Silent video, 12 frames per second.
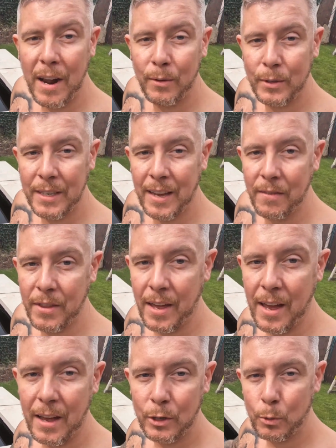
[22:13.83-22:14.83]
around together
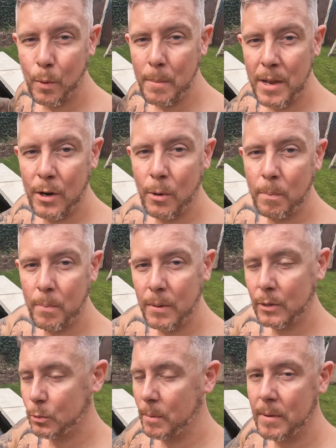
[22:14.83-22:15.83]
there, swimming up
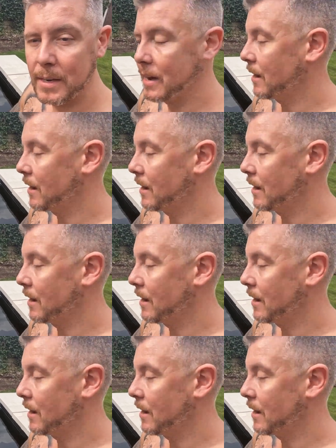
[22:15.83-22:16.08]
and swimming